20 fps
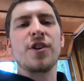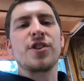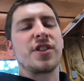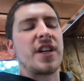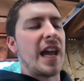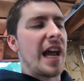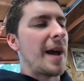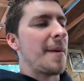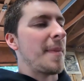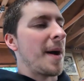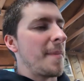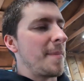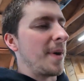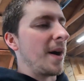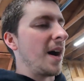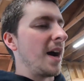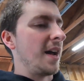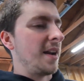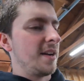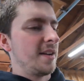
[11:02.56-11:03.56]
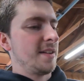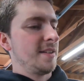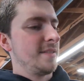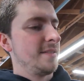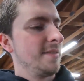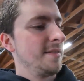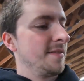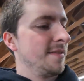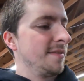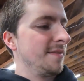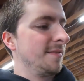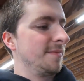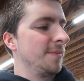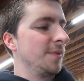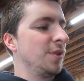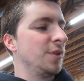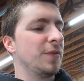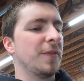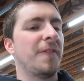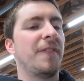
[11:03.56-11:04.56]
cam I bought. I'm
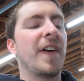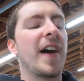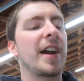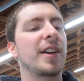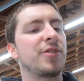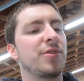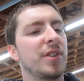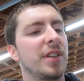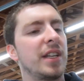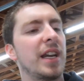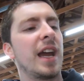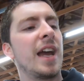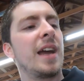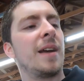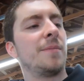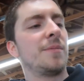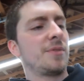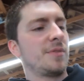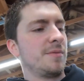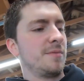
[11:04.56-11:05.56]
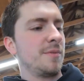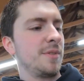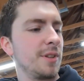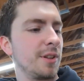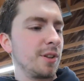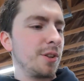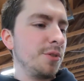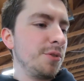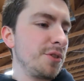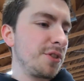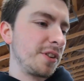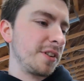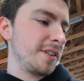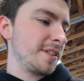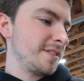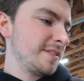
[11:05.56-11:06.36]
using factory cams. What a loser.